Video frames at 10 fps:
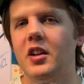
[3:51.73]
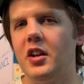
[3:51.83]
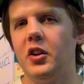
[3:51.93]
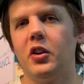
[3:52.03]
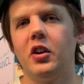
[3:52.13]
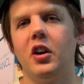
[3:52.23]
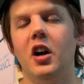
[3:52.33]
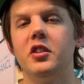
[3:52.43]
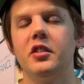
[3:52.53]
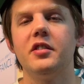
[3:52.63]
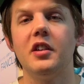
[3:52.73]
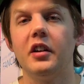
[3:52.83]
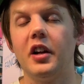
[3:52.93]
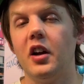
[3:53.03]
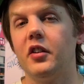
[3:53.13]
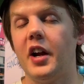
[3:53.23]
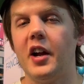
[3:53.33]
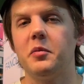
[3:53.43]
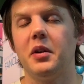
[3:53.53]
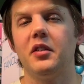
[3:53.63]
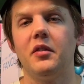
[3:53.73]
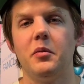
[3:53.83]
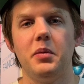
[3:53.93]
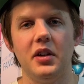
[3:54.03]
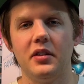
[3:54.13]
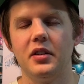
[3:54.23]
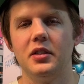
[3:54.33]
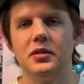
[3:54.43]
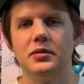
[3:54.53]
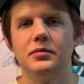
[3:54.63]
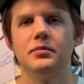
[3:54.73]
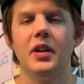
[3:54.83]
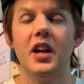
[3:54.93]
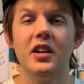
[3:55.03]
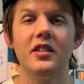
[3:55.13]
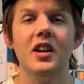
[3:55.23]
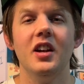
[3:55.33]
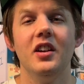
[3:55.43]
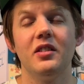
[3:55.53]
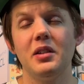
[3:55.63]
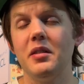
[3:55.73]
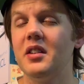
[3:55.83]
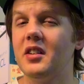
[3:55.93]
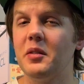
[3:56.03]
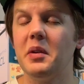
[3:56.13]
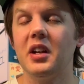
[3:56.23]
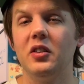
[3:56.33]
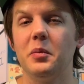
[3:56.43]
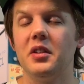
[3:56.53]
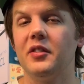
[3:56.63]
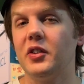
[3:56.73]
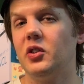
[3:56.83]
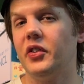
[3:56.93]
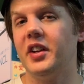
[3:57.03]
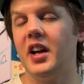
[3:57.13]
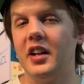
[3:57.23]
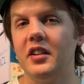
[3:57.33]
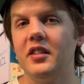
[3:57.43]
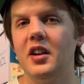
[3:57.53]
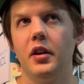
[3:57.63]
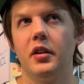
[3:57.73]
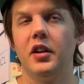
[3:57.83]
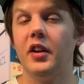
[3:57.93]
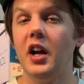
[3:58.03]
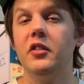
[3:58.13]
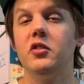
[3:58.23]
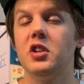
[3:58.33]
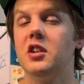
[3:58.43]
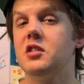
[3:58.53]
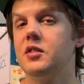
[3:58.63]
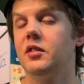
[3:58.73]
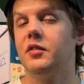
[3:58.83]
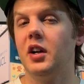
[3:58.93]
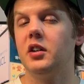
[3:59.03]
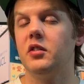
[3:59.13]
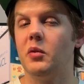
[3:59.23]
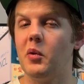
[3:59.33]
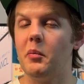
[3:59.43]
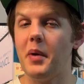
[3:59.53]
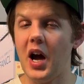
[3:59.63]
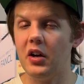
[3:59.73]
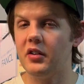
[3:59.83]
you're underselling other aspects of the beat. And sometimes it does make it a little bit difficult to edit, because as you change different values in one pattern